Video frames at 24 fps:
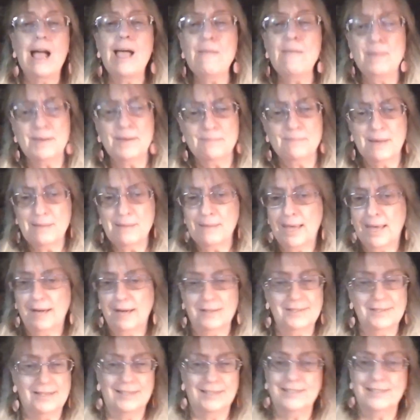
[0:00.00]
I pick my
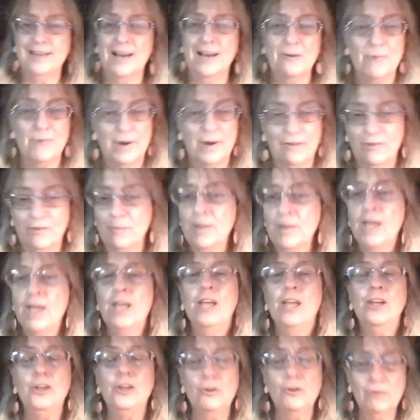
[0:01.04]
battles. That's not one of them.
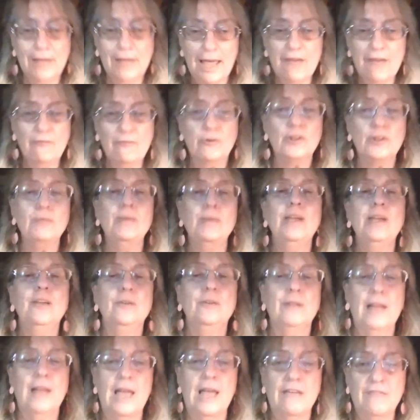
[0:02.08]
You laugh with me,
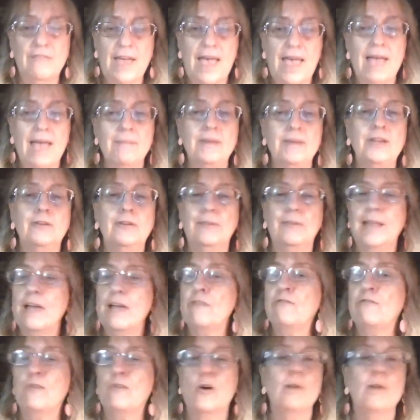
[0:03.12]
you laugh at me, you
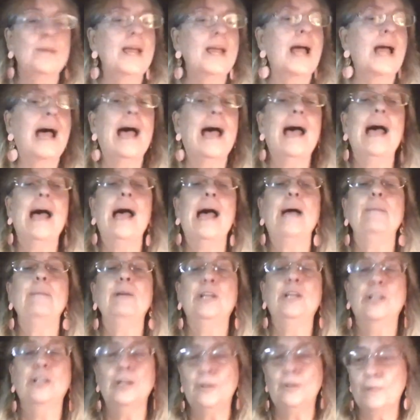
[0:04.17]
laugh for me.
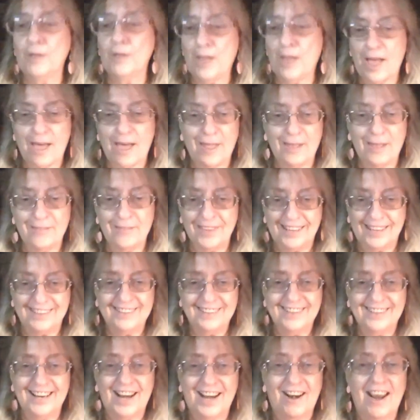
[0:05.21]
I'm good with all of
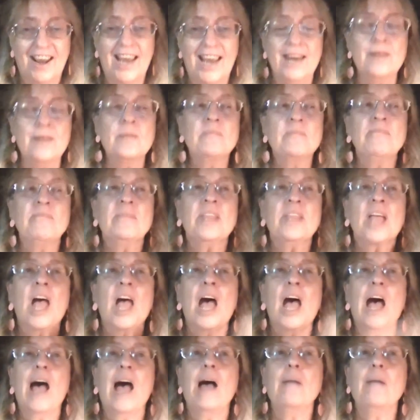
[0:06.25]
it. All right.
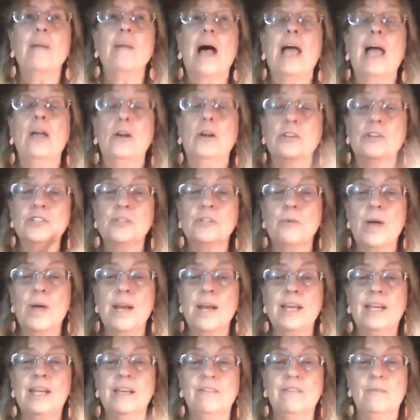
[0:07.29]
I also
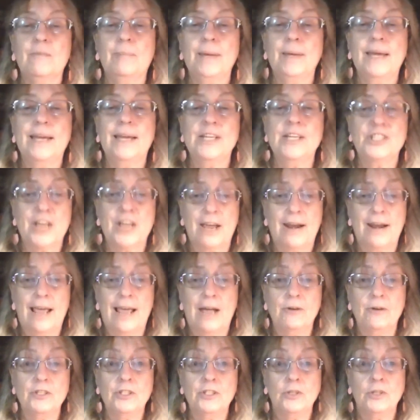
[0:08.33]
want to give a big shout
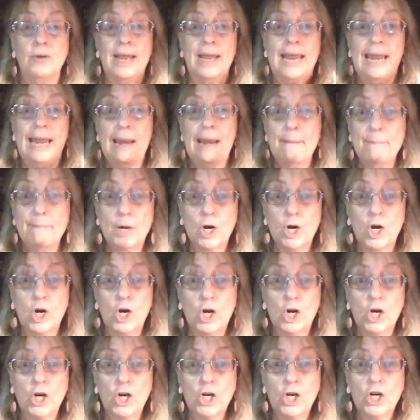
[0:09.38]
out to
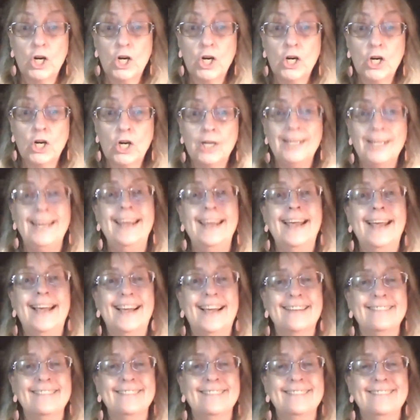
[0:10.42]
Amber.
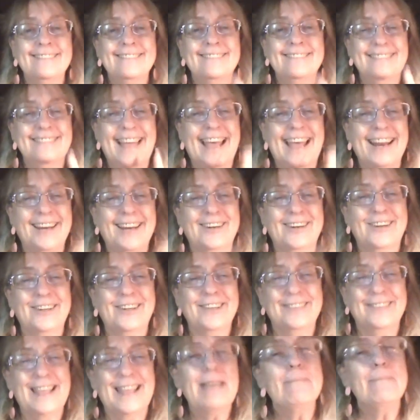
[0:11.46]
Yeah, that
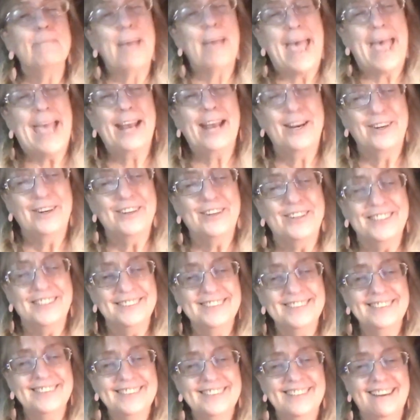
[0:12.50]
girl, that bad
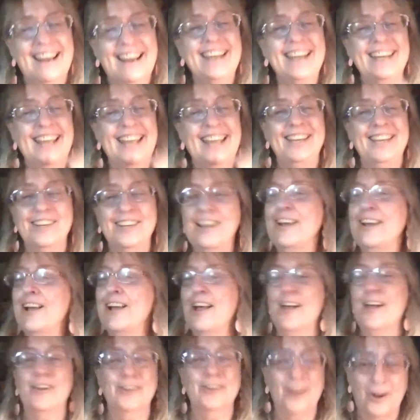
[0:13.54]
girl. Right. Yeah, you
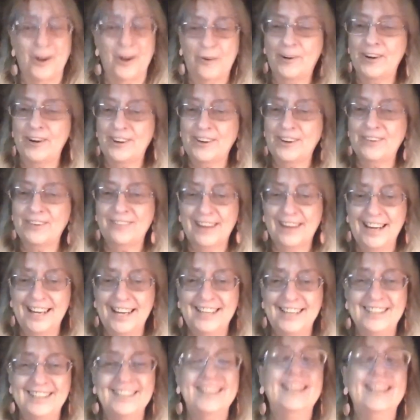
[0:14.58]
all know her,
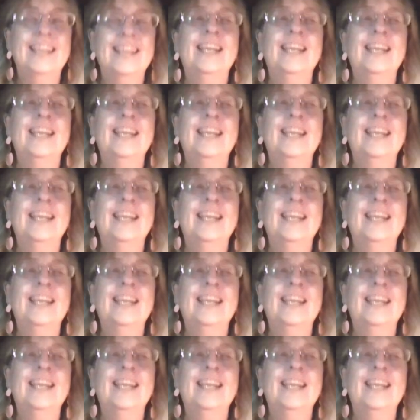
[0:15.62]
right?